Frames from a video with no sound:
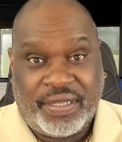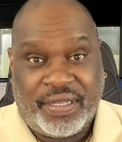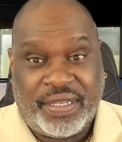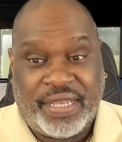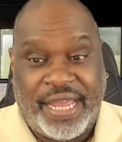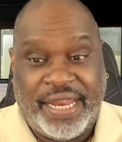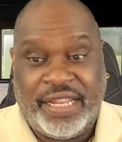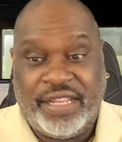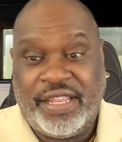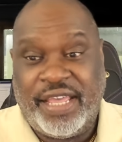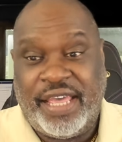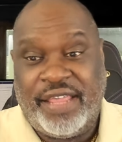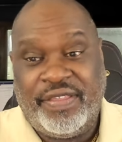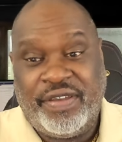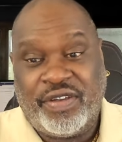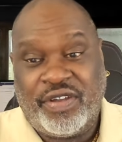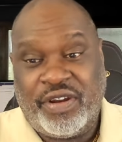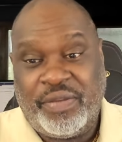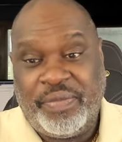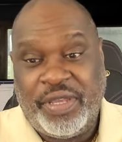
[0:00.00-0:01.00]
And
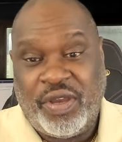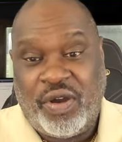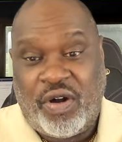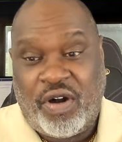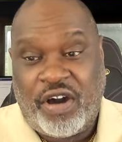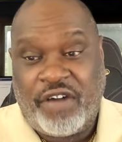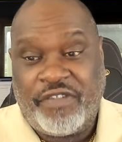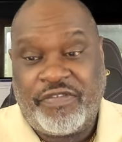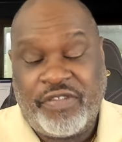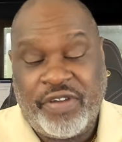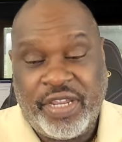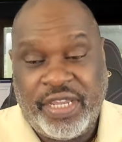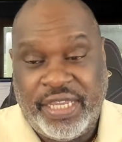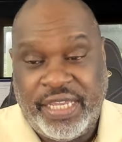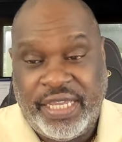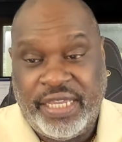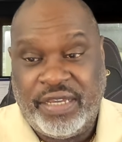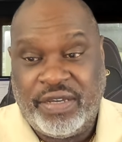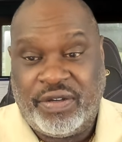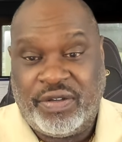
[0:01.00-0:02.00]
they're going to be offering
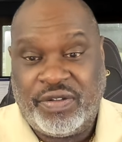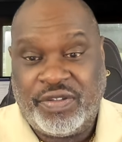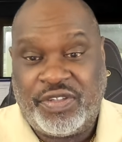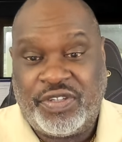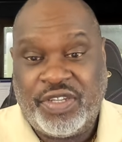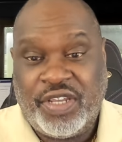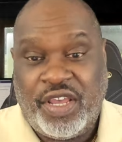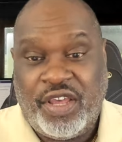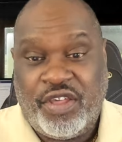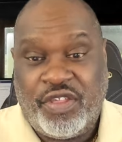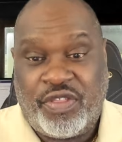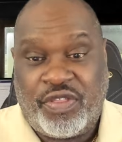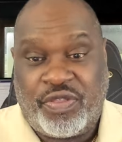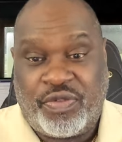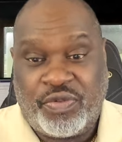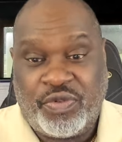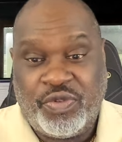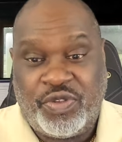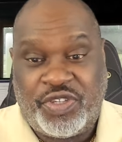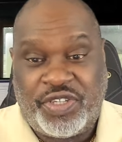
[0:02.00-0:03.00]
yields
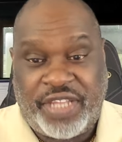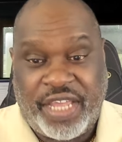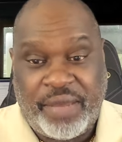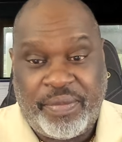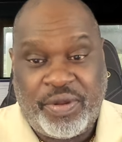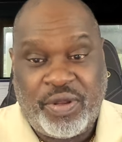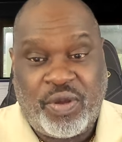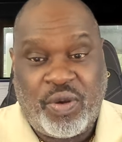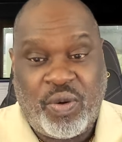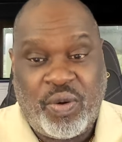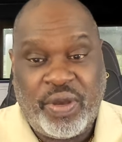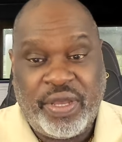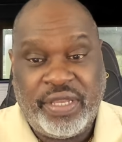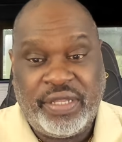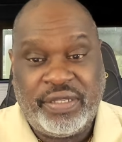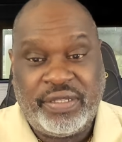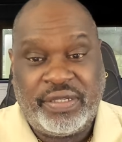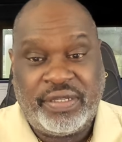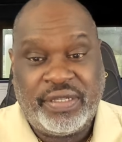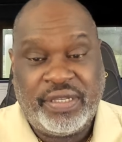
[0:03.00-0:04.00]
through stable
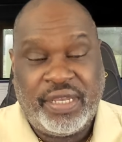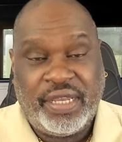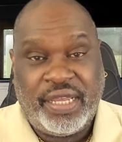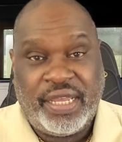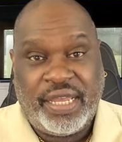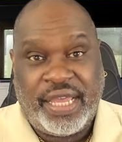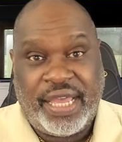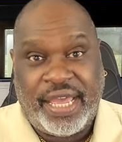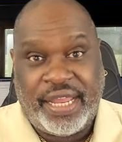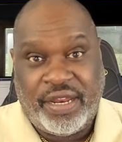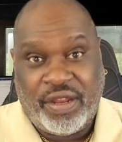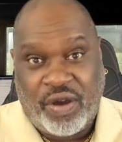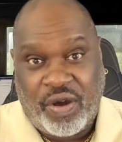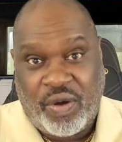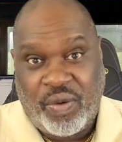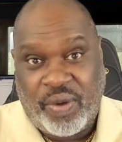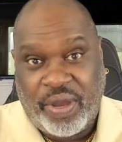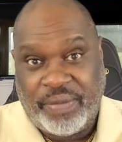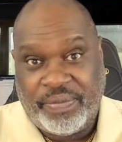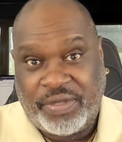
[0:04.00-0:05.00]
coins and
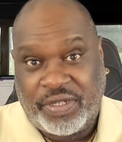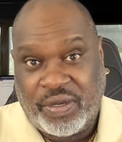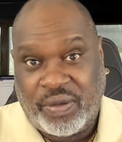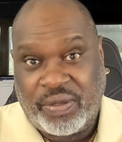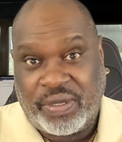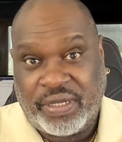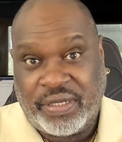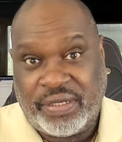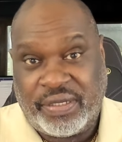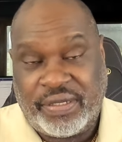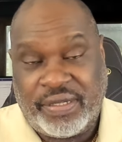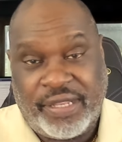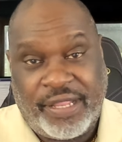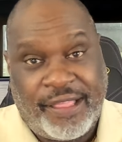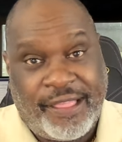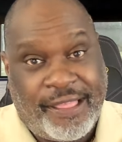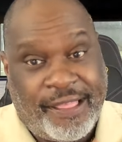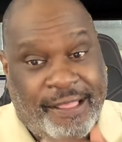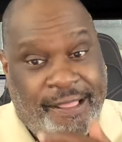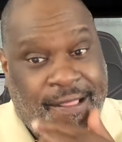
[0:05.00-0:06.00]
OM tokens.
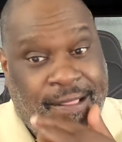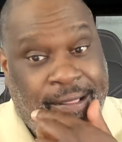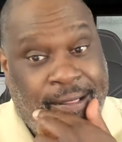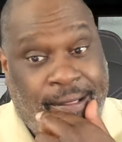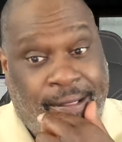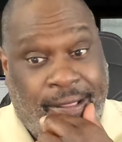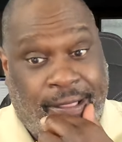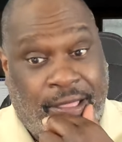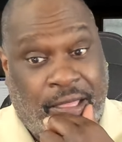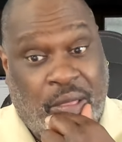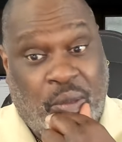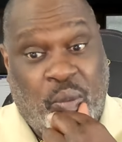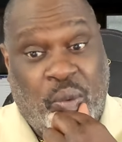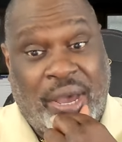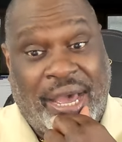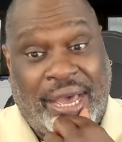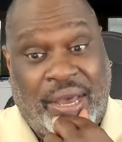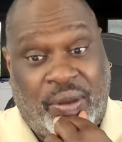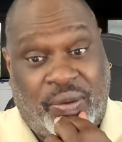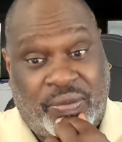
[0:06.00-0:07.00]

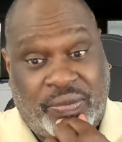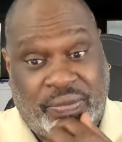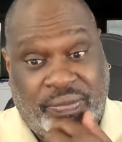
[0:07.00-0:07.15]
Wow.